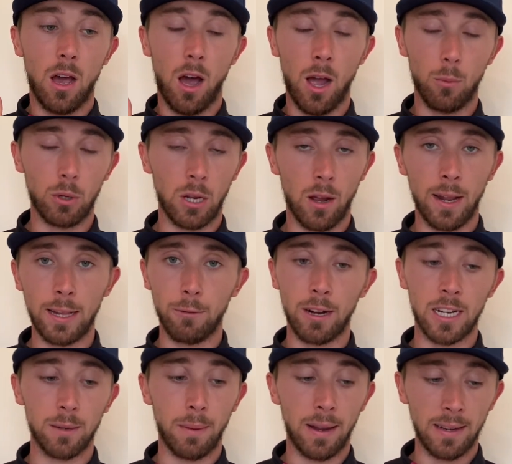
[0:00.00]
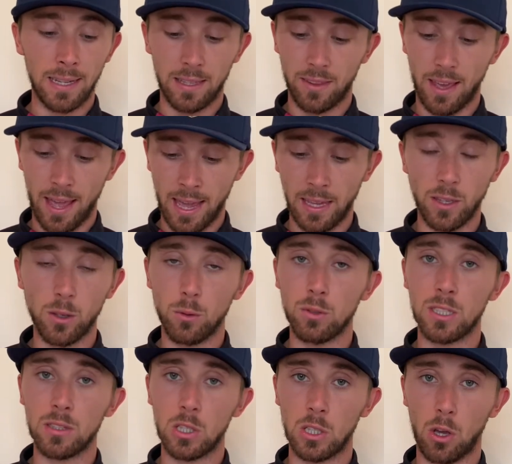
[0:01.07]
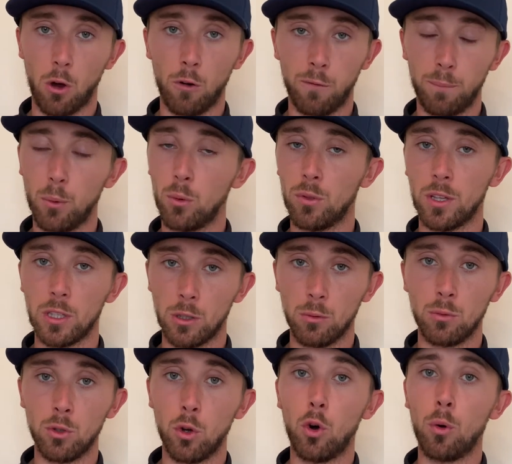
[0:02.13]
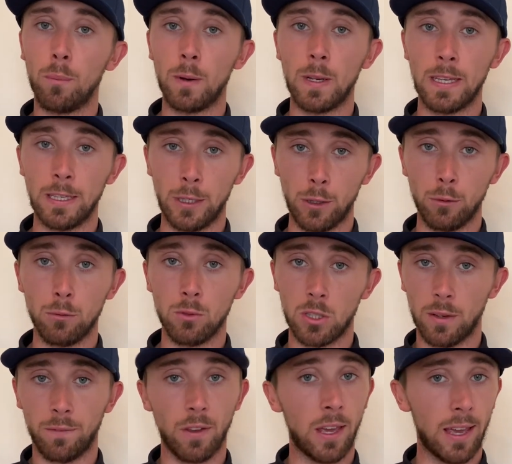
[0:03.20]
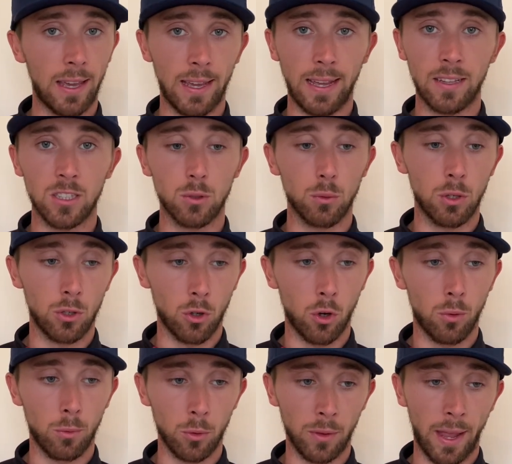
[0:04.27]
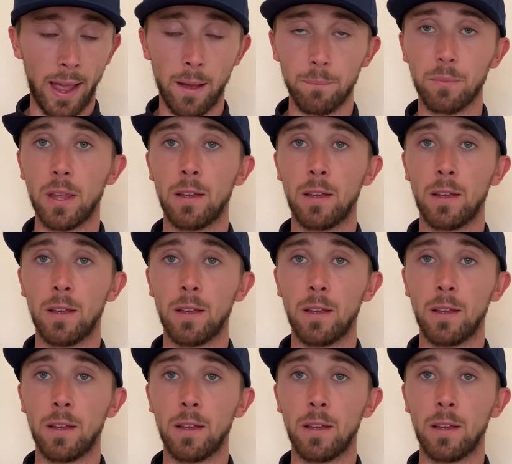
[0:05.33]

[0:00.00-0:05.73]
I would highly recommend either A, using the golf ball that you normally use if you're hitting into a normal net.